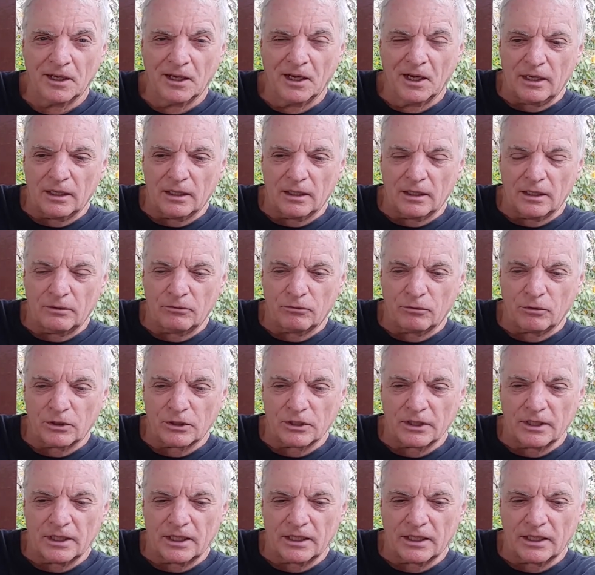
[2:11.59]

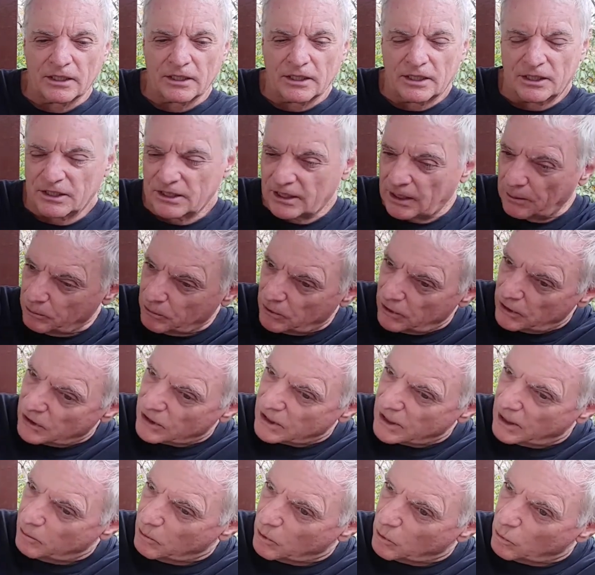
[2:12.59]
Unfortunately, I guess I stepped on
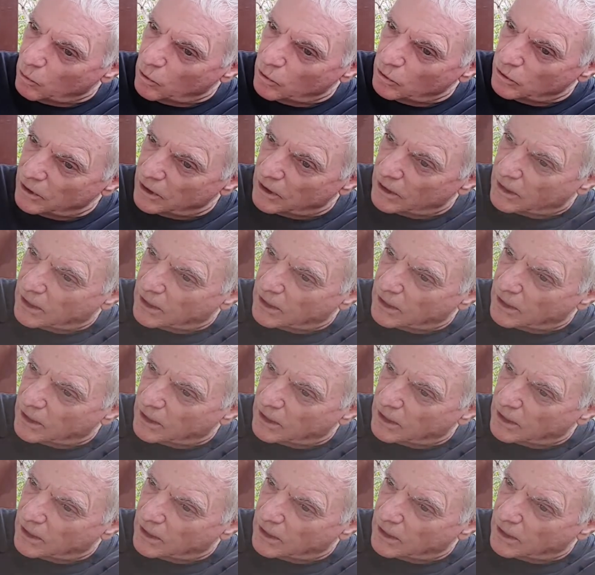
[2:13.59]
some and wounded a